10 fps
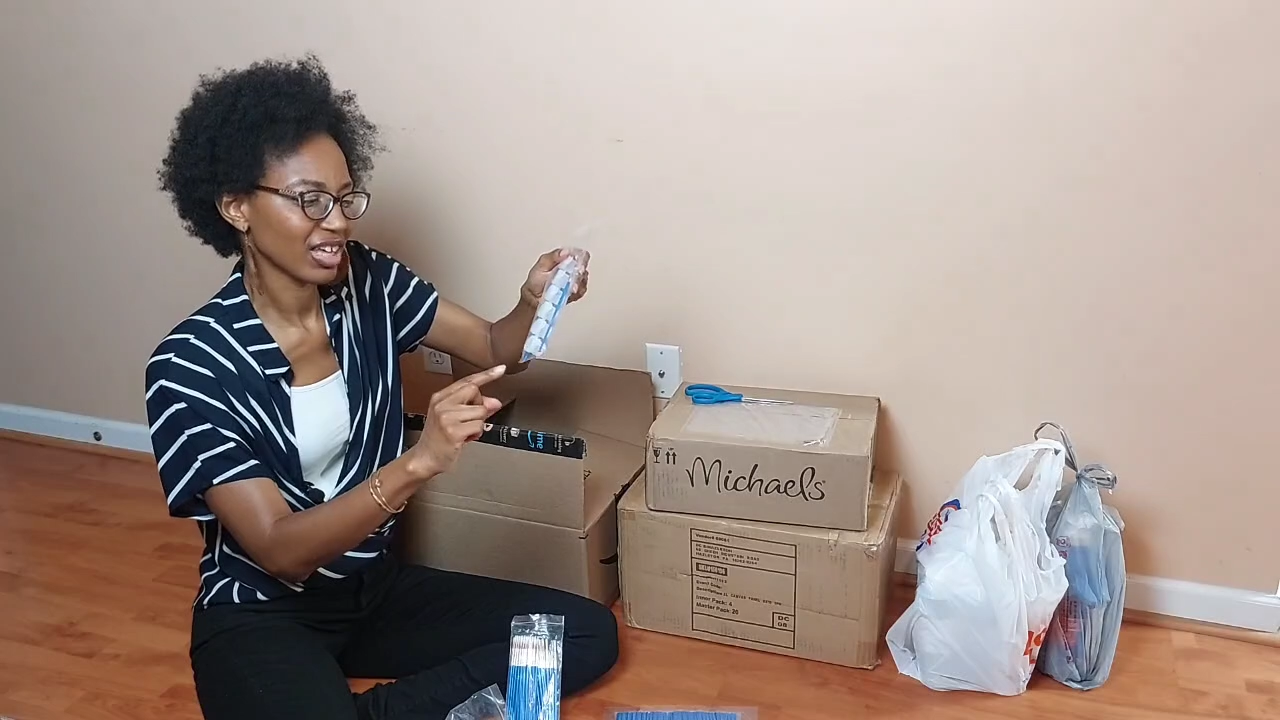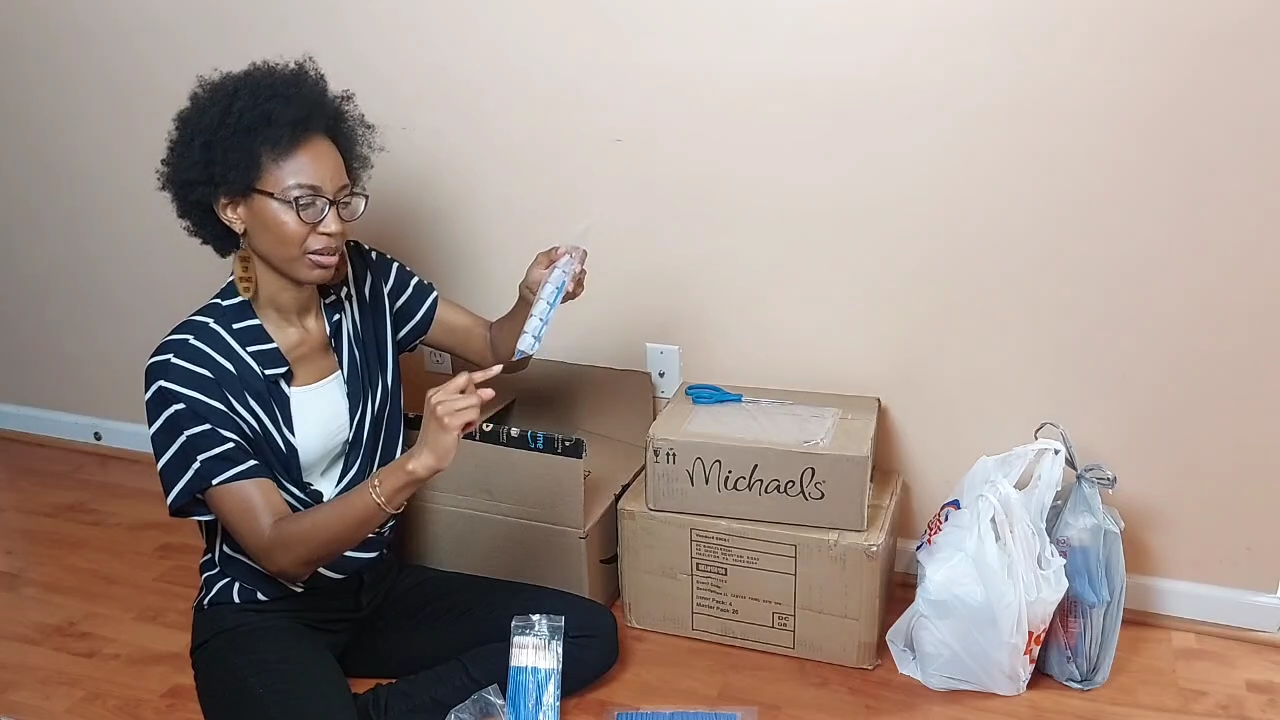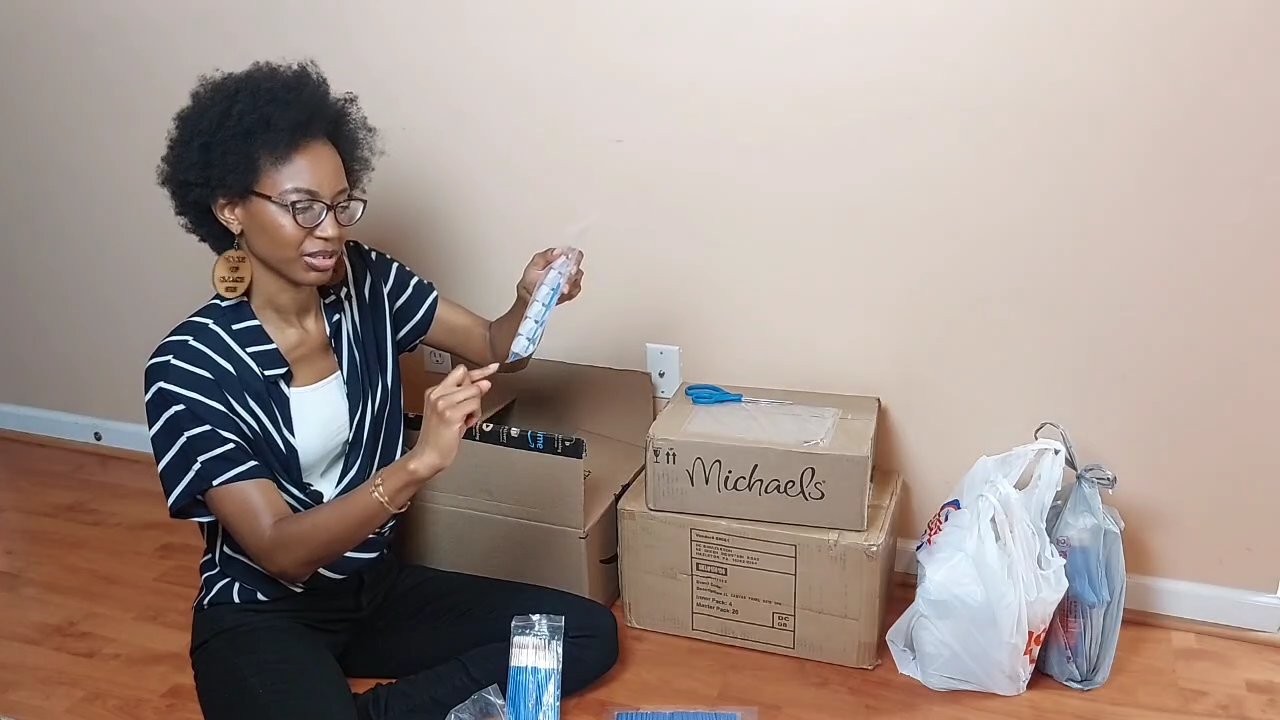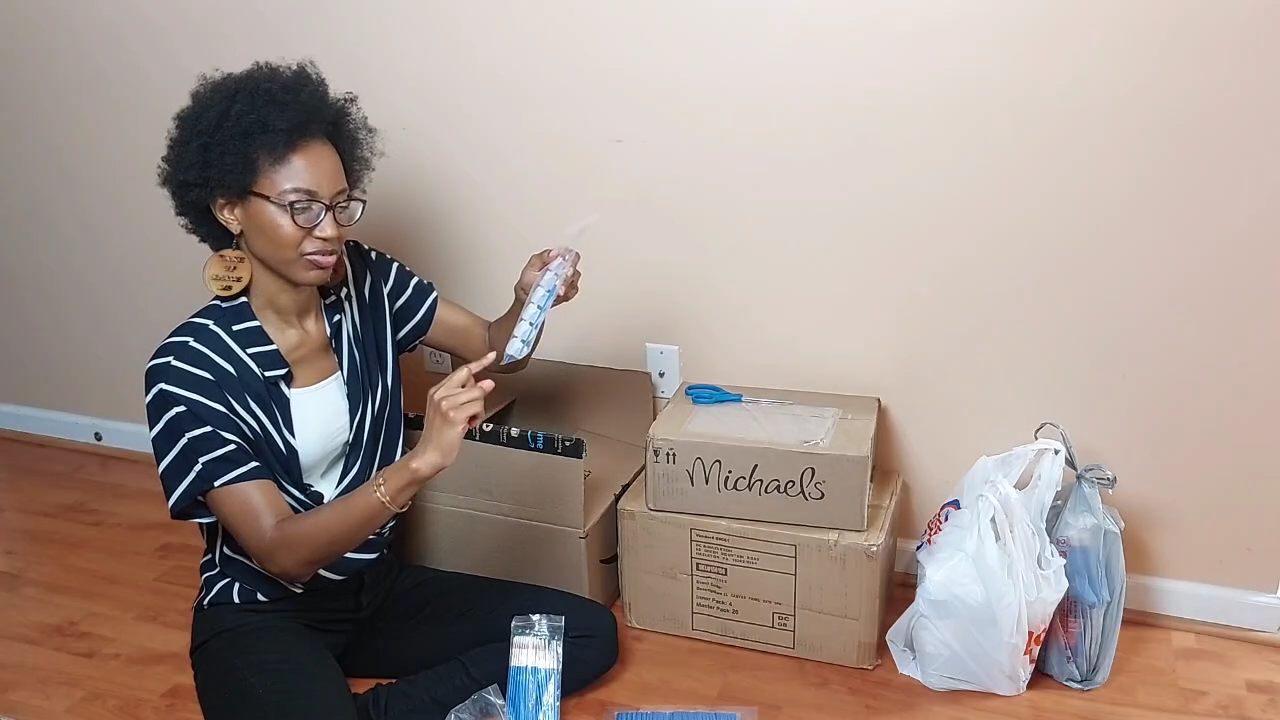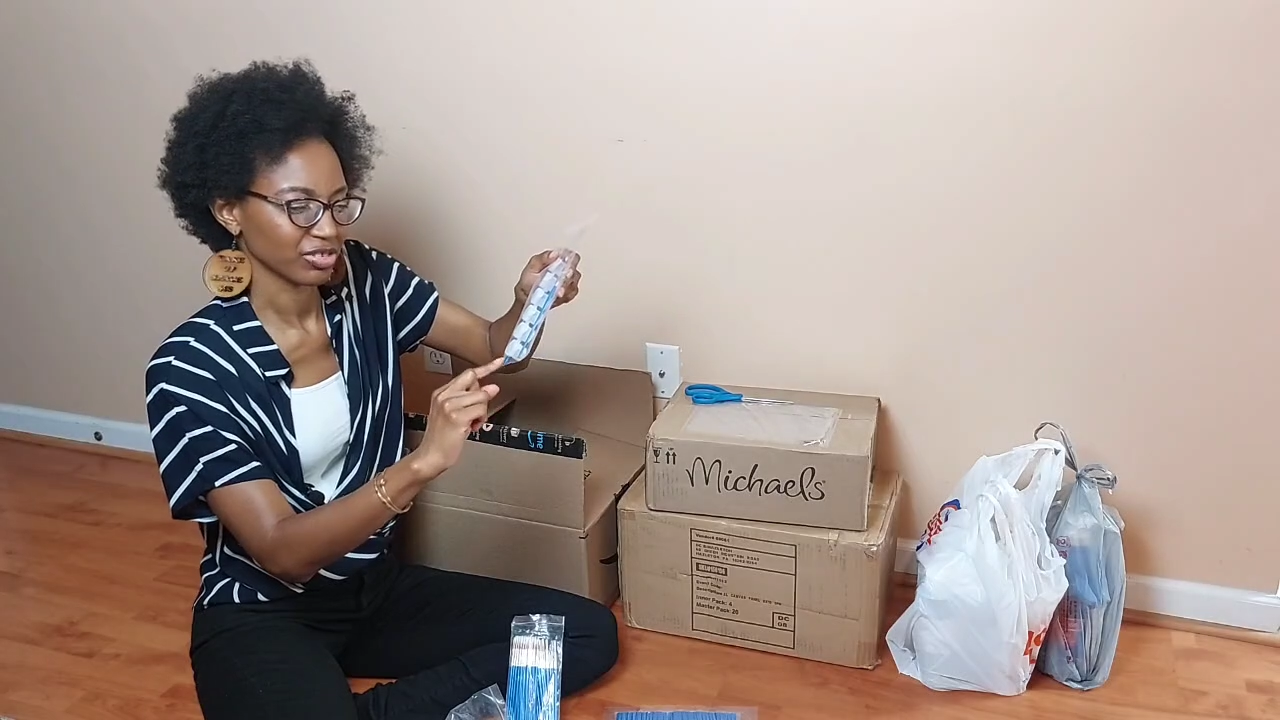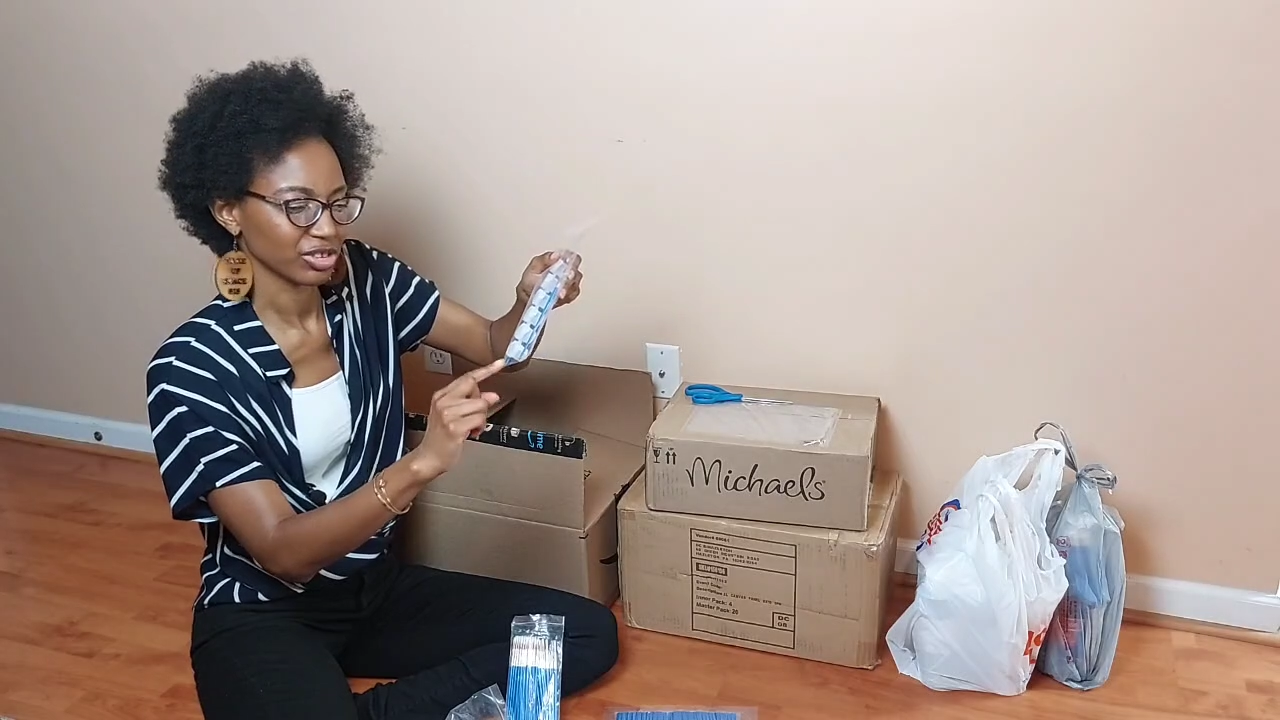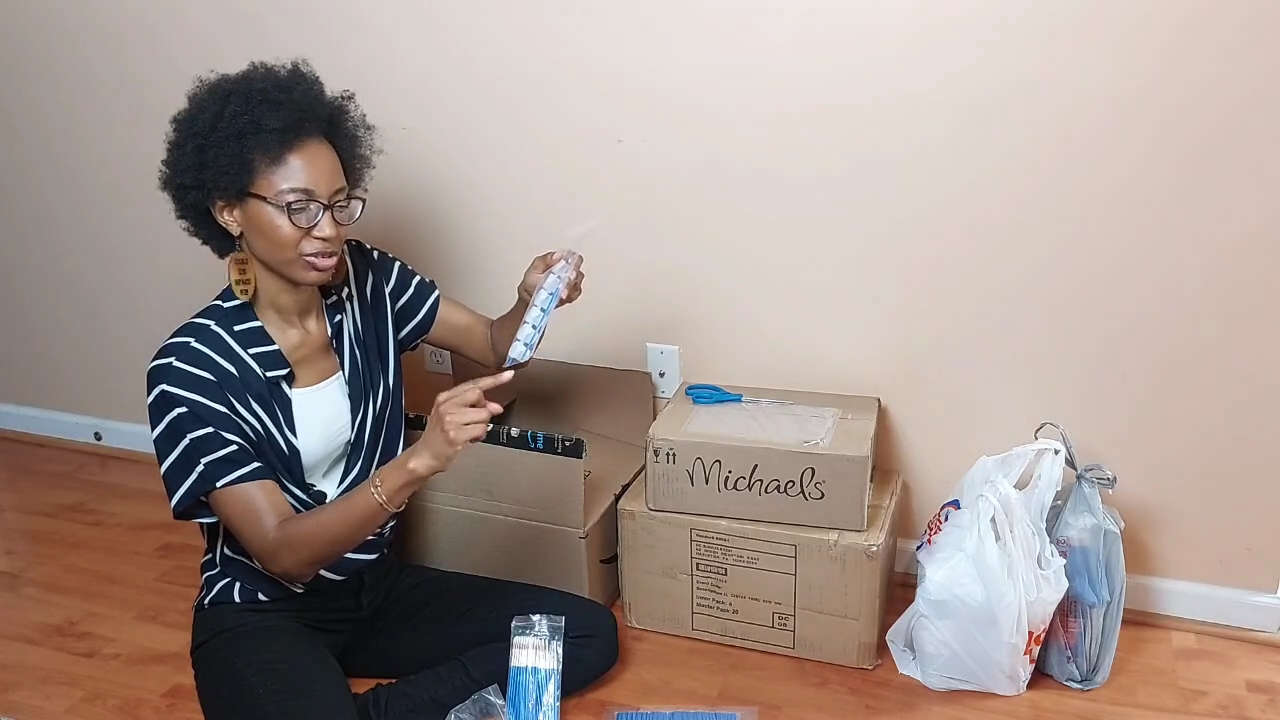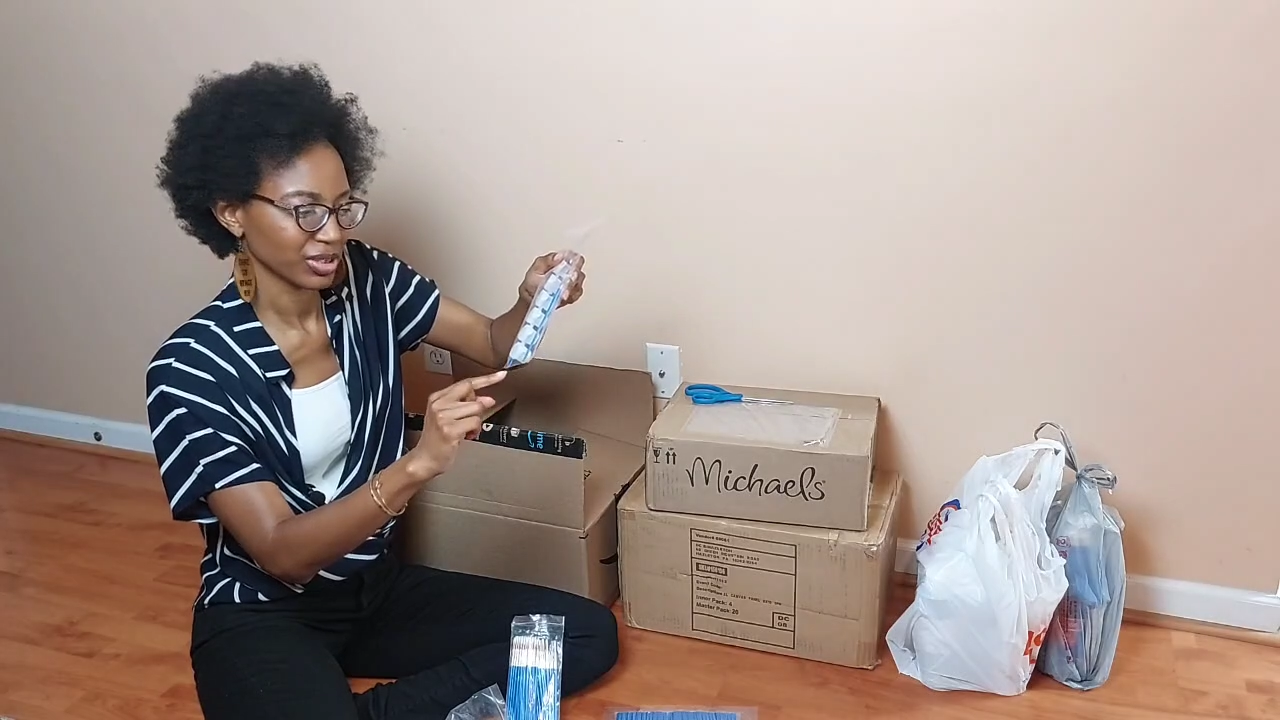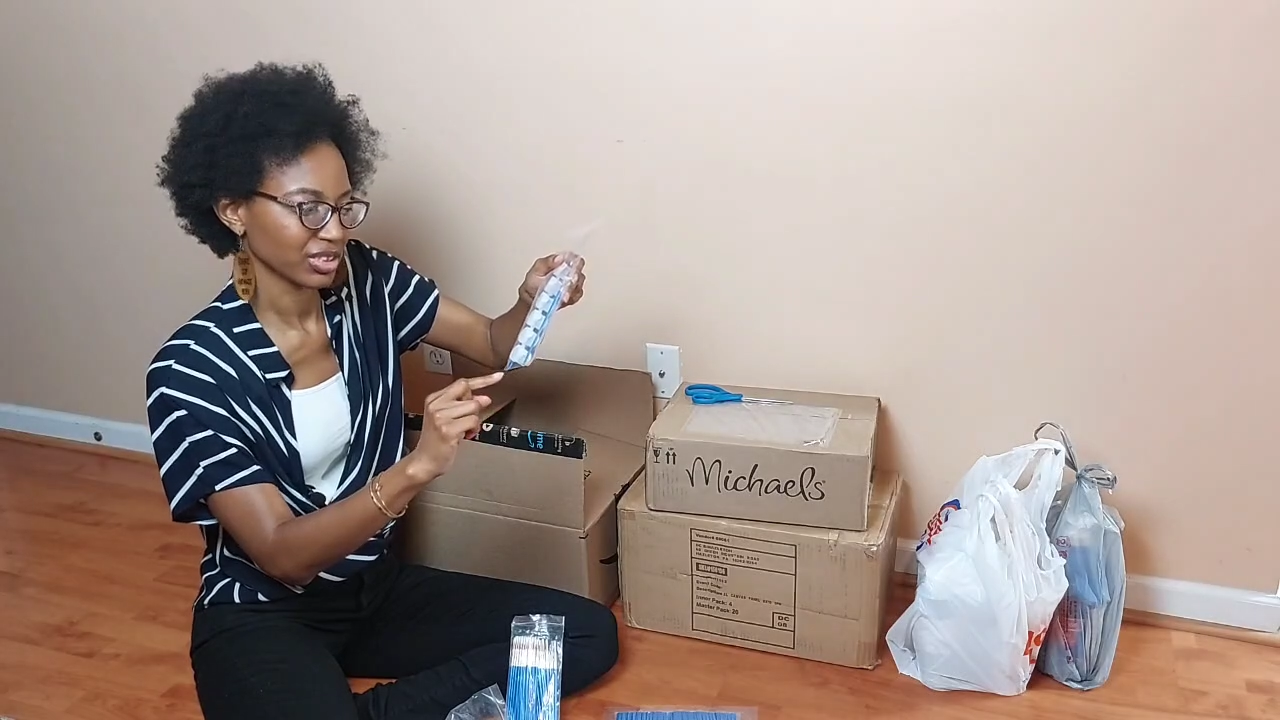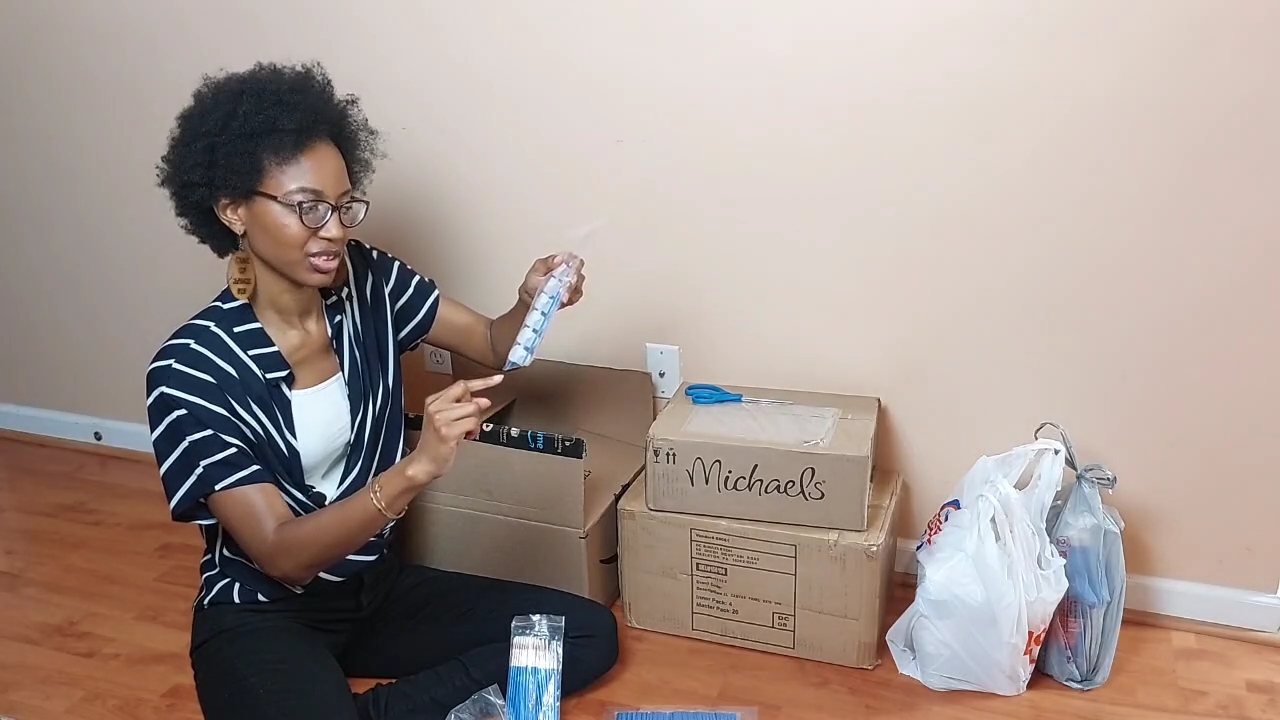option for
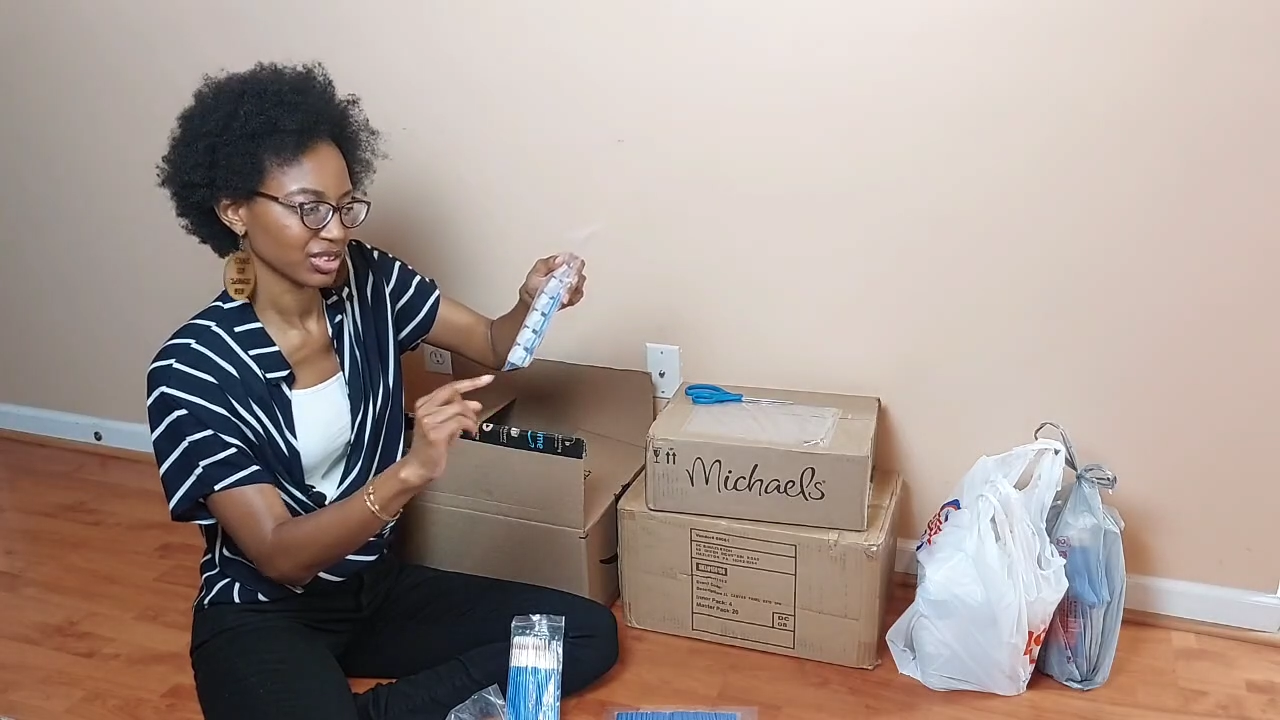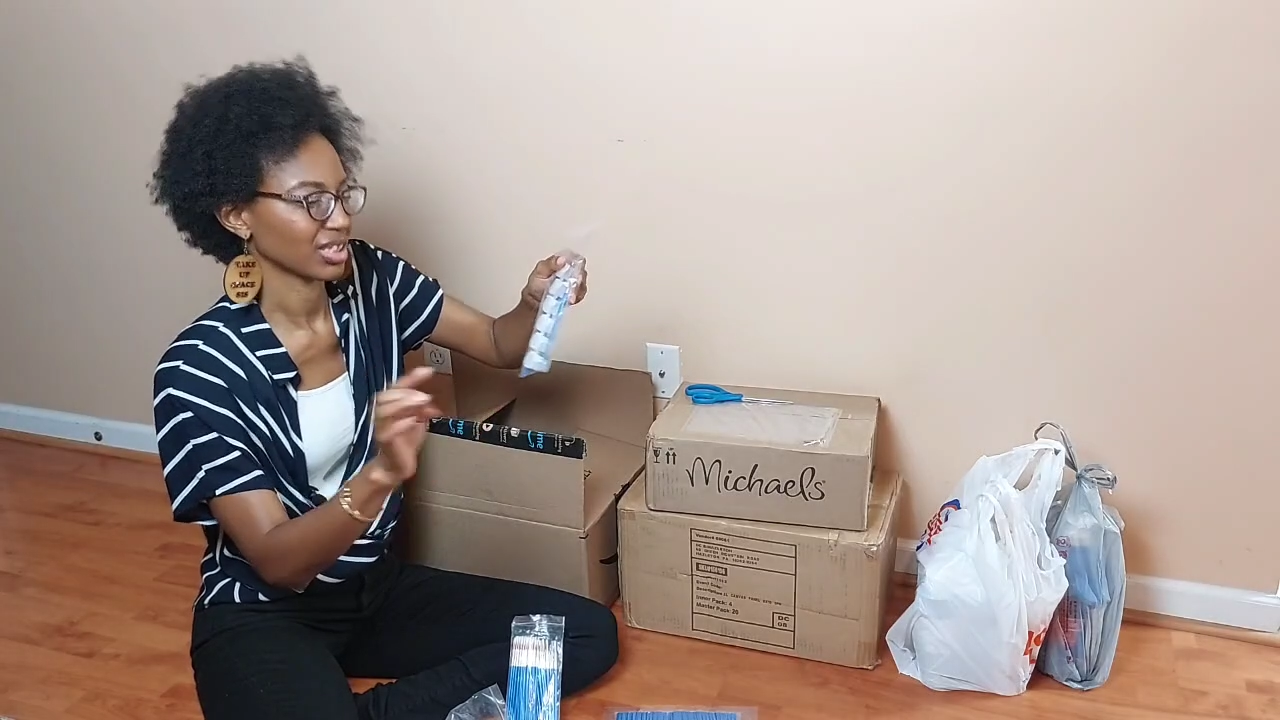2 inches,